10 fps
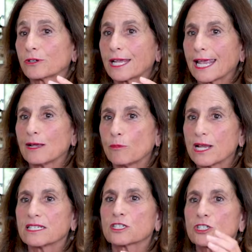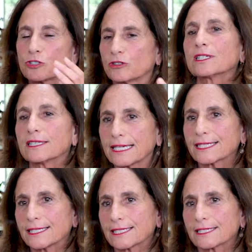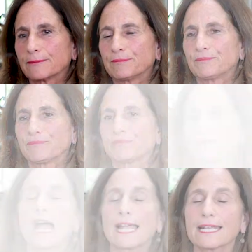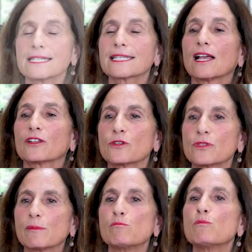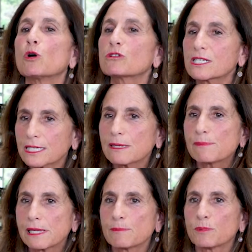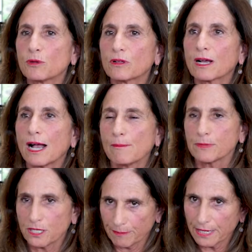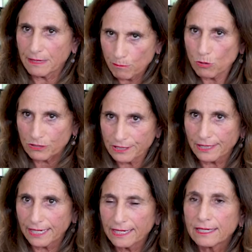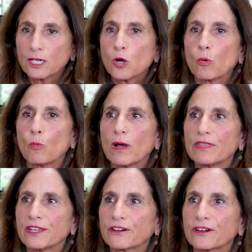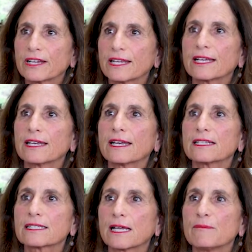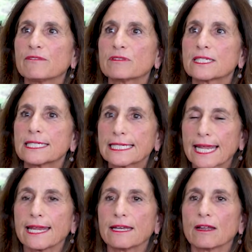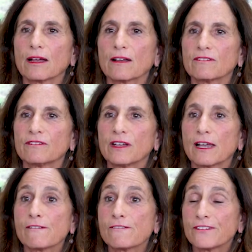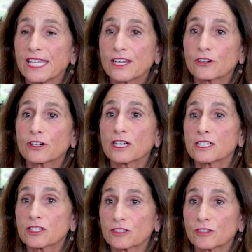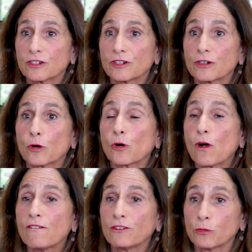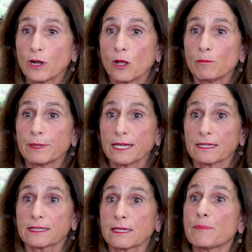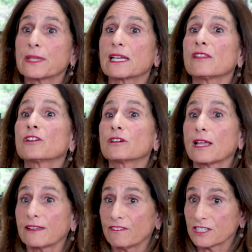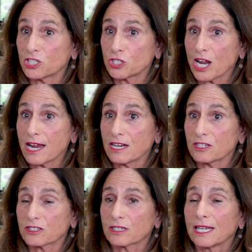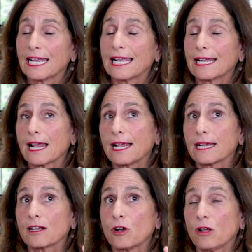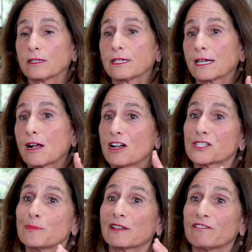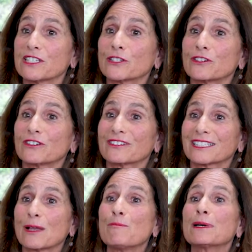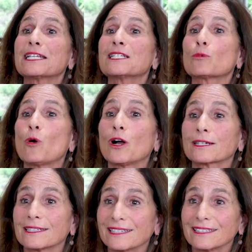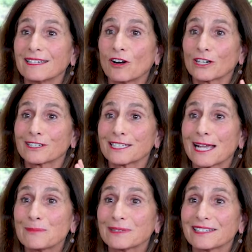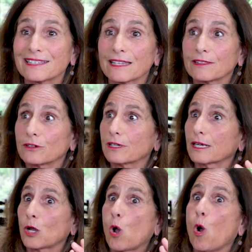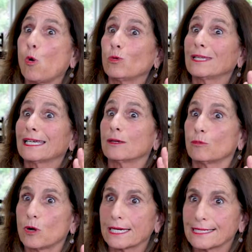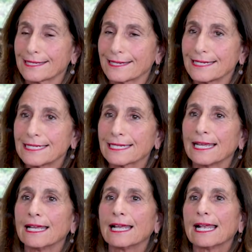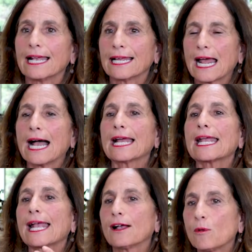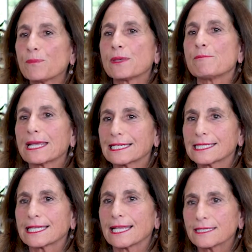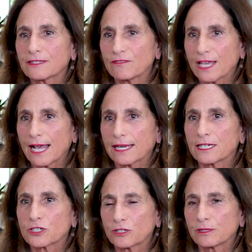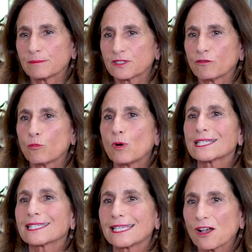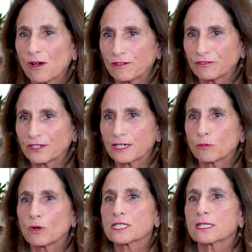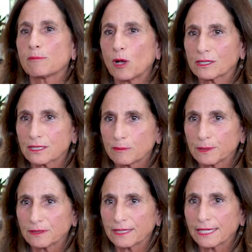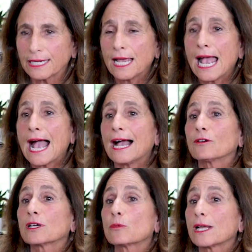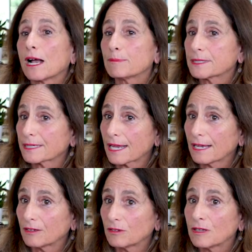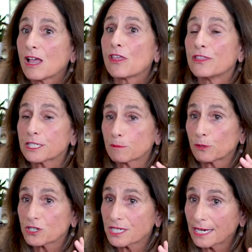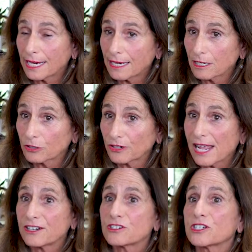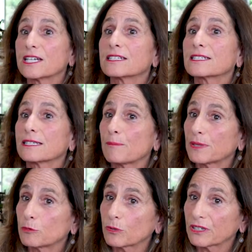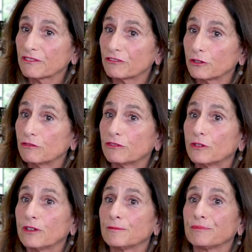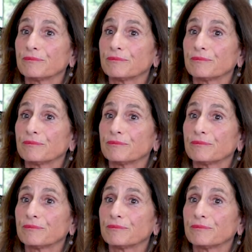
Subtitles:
or gateways to certain lessons. I can tell you that mostly people come to me, when they're in some state of fear, concern, or overwhelm because something in their life has changed. And I call it a cosmic visitor. Somebody's walked in archetypally that they're like, holy, what is this? And I help them make sense of that in terms of what's the offering, what's the possibility, how can we upscale this particular energy into something really fruitful.